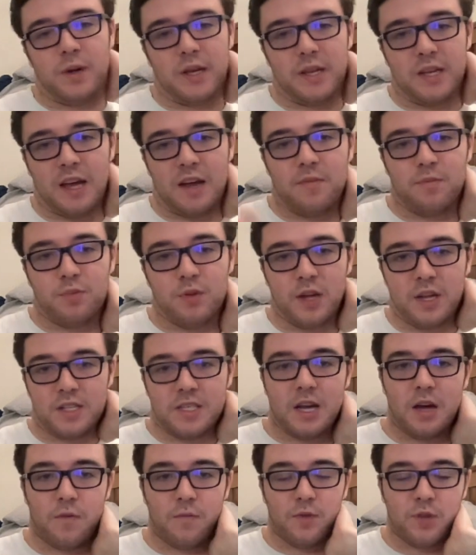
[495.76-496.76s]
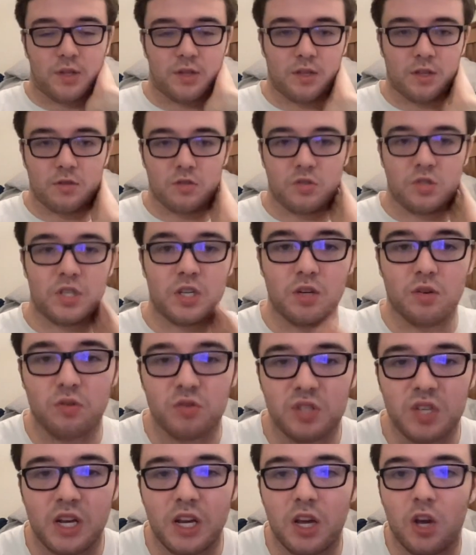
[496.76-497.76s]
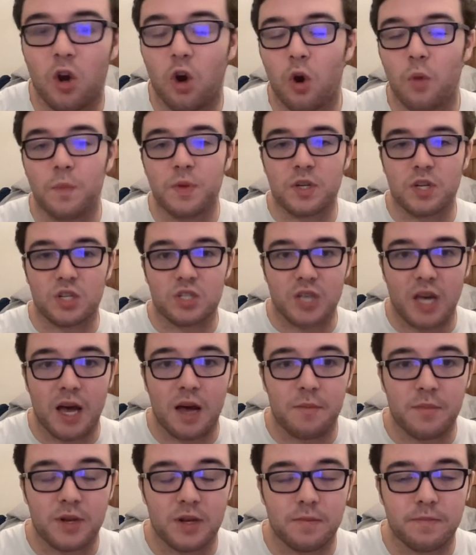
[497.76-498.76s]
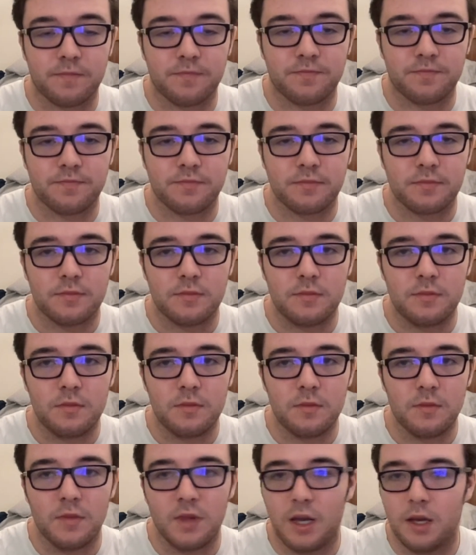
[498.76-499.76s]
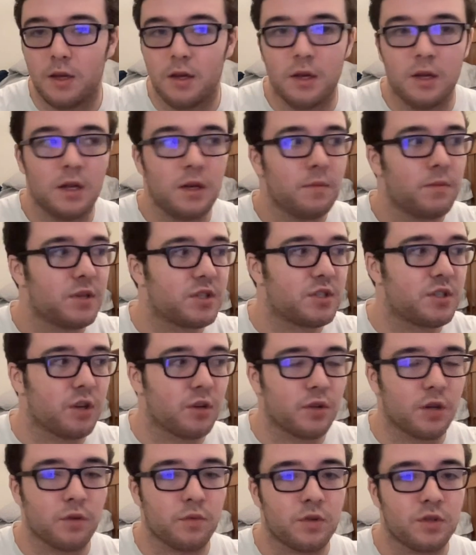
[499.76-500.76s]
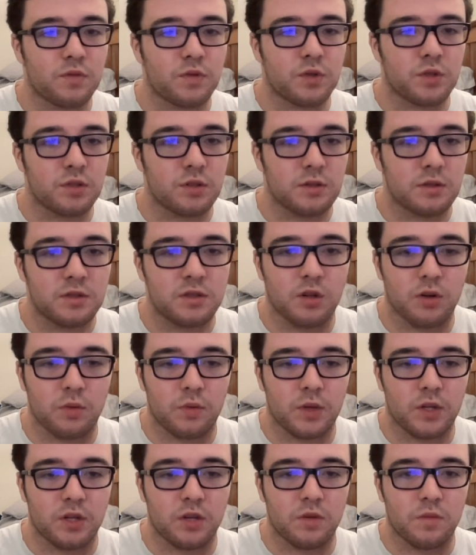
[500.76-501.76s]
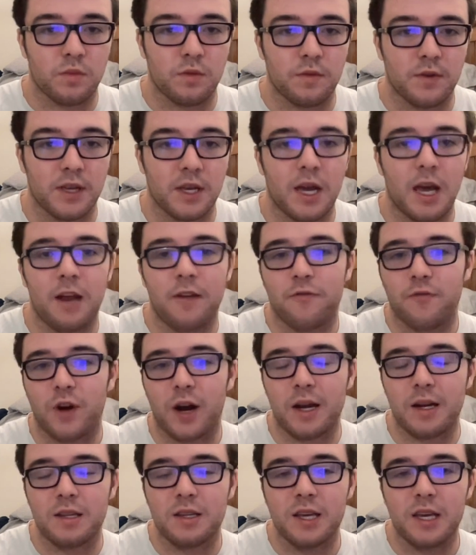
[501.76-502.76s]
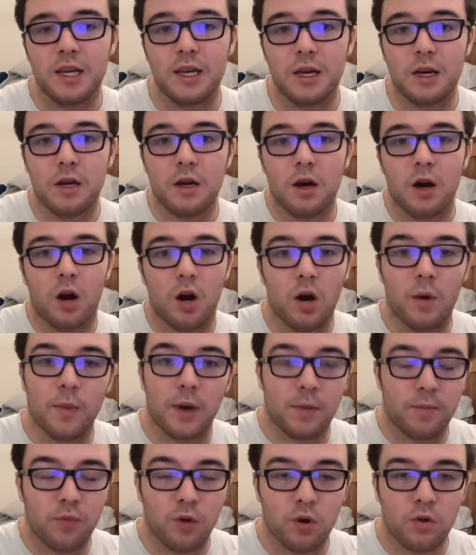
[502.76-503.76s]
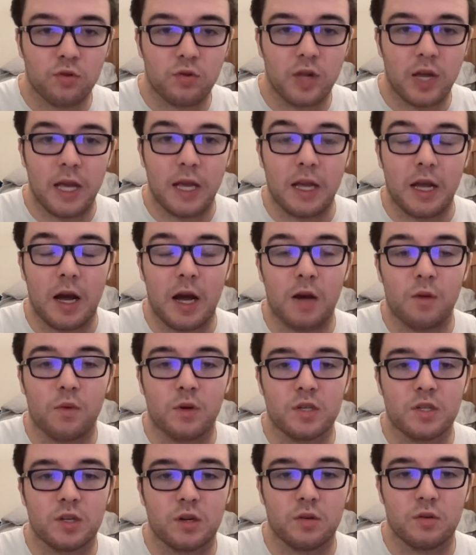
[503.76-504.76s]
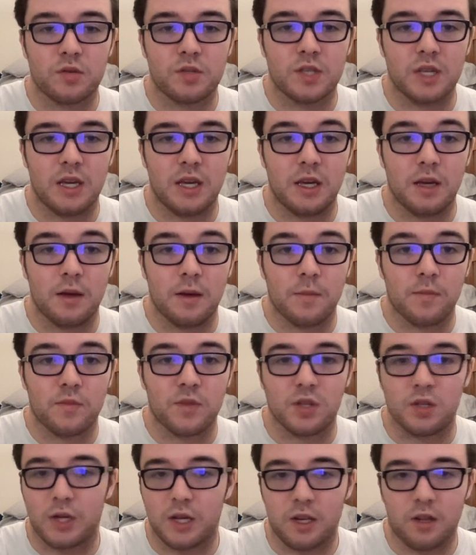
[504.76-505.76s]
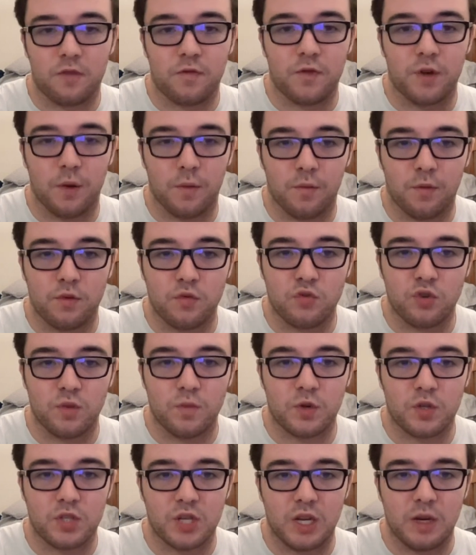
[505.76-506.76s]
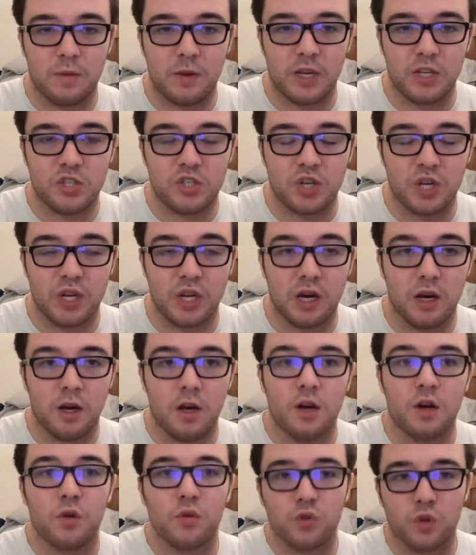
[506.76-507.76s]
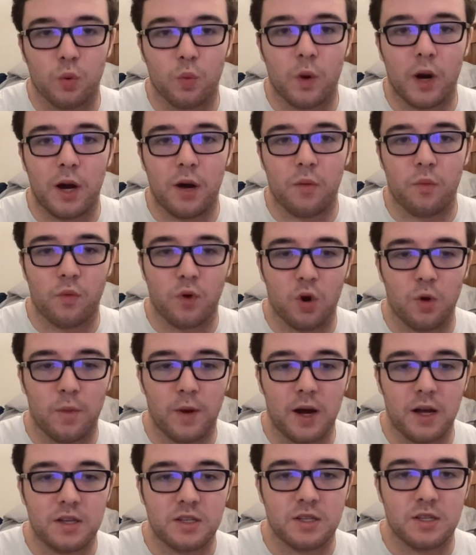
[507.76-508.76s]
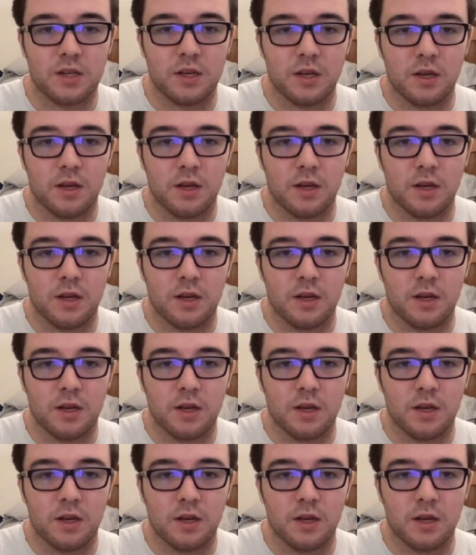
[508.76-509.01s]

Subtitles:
have plans out for the other sequels, and I hope it does happen. But still, though, this was still a really good movie. And finally, on my birthday, I went to go see the latest film from DreamWorks Animation, The Wild Robot.